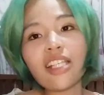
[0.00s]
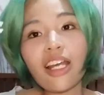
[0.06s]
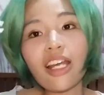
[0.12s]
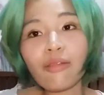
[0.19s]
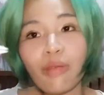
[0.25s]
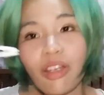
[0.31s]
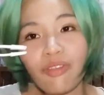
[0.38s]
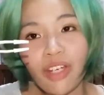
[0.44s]
is
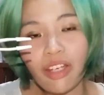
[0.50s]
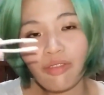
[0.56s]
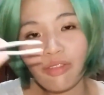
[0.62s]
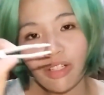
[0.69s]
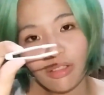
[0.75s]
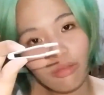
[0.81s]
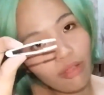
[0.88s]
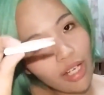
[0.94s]
not my
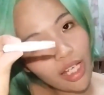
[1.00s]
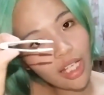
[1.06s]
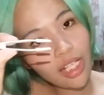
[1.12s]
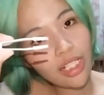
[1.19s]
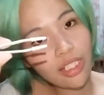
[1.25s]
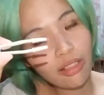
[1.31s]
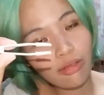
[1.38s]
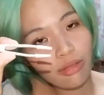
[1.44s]
favorite
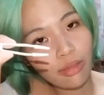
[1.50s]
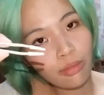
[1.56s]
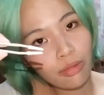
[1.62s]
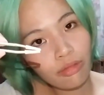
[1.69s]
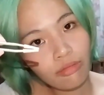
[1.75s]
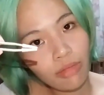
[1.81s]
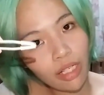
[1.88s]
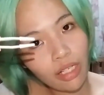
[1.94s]
way to
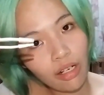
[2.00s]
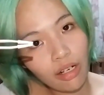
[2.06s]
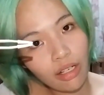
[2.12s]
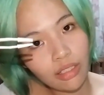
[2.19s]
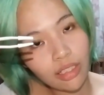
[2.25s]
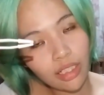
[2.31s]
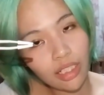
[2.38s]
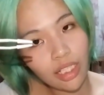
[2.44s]
remove my
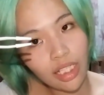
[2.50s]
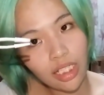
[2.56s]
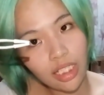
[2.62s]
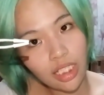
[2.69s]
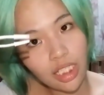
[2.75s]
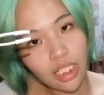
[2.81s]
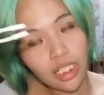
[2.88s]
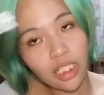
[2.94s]
contact
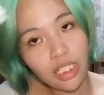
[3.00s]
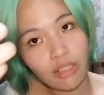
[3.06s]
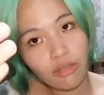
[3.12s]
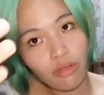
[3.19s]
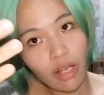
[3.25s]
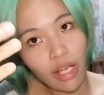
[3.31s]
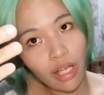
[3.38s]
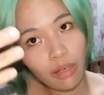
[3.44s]
lenses.
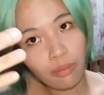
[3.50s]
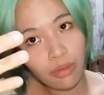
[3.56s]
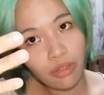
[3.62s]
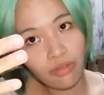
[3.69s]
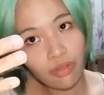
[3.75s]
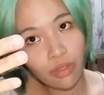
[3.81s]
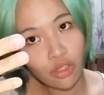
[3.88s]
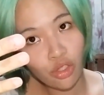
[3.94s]
That's why I
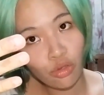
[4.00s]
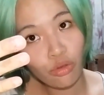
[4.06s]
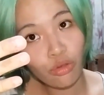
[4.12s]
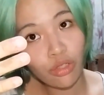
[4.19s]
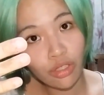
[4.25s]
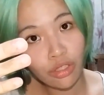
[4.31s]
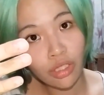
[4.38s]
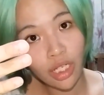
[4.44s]
prefer
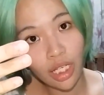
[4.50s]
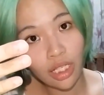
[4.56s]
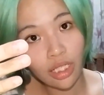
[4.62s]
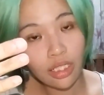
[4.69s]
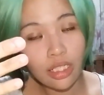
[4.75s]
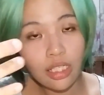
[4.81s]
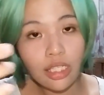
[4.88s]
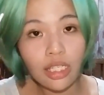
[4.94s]
shorter
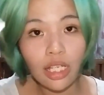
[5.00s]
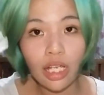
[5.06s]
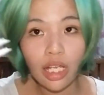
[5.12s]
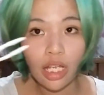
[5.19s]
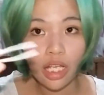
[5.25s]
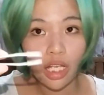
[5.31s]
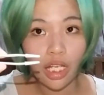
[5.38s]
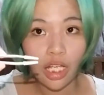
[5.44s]
nails
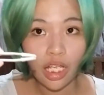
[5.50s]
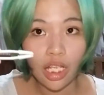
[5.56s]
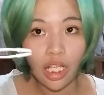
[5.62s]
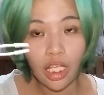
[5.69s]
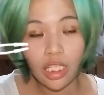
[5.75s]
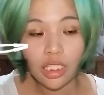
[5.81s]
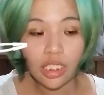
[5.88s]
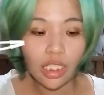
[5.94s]

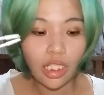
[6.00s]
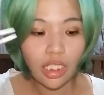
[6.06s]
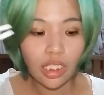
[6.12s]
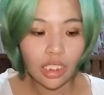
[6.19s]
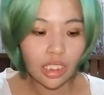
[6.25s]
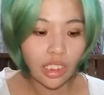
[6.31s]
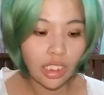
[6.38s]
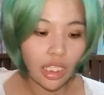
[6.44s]

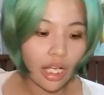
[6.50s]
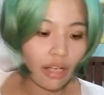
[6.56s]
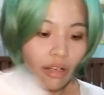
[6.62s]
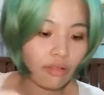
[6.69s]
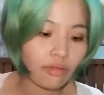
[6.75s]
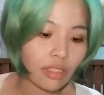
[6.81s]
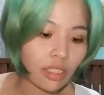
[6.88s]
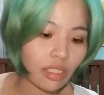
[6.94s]
than
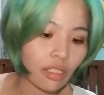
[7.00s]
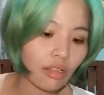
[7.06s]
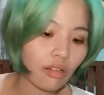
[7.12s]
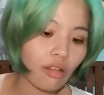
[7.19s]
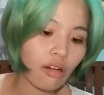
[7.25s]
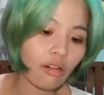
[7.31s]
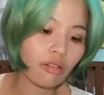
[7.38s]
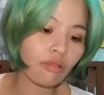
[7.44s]
having
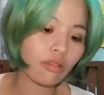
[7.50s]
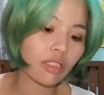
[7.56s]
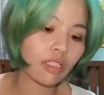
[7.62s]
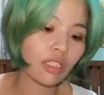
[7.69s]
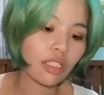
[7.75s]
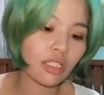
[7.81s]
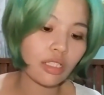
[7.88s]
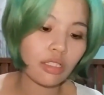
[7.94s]
long
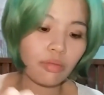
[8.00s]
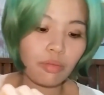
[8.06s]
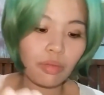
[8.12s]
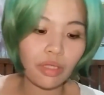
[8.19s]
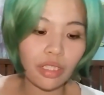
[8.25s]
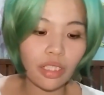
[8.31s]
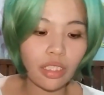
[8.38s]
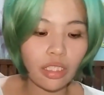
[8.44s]
ones.
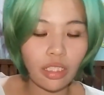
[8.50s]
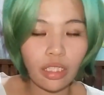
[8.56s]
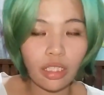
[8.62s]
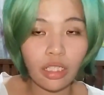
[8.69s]
But